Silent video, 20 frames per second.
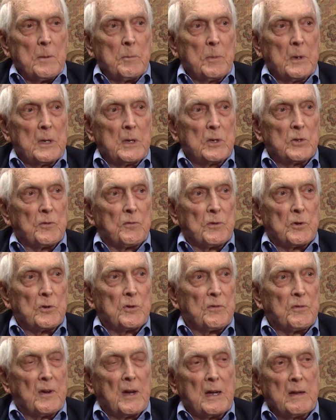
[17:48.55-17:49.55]
but his first
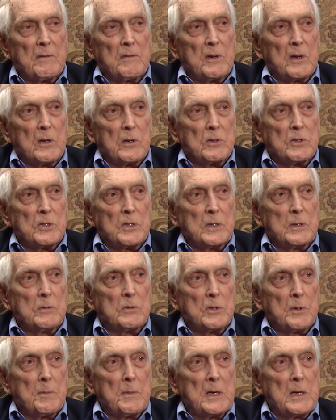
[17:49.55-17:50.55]
five years he
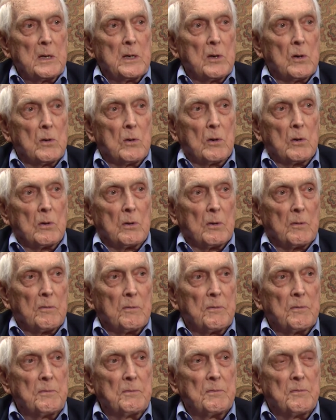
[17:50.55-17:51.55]
was a mediocre
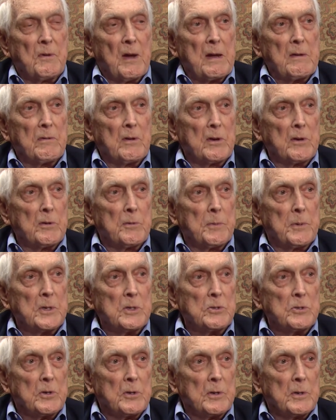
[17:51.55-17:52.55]
500
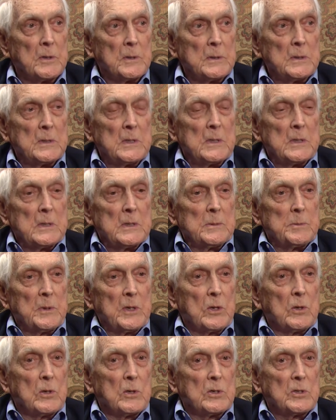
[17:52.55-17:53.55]
pitcher
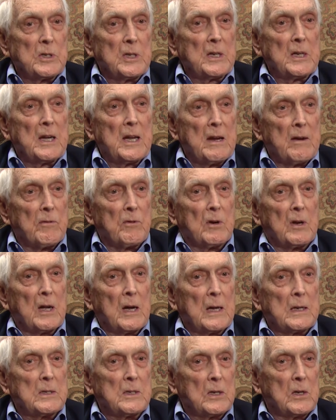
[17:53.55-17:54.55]
because he never
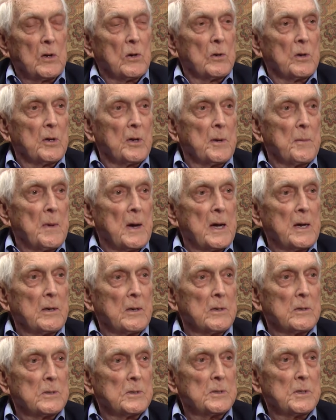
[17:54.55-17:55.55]
got to go to the
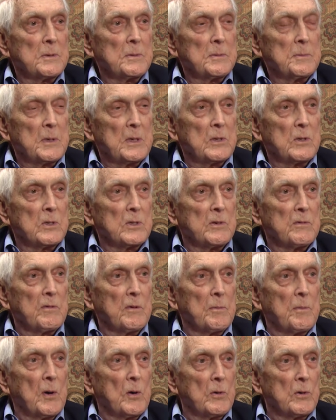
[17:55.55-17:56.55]
minors because of
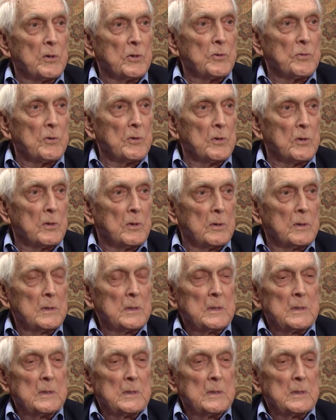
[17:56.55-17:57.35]
a bonus rule.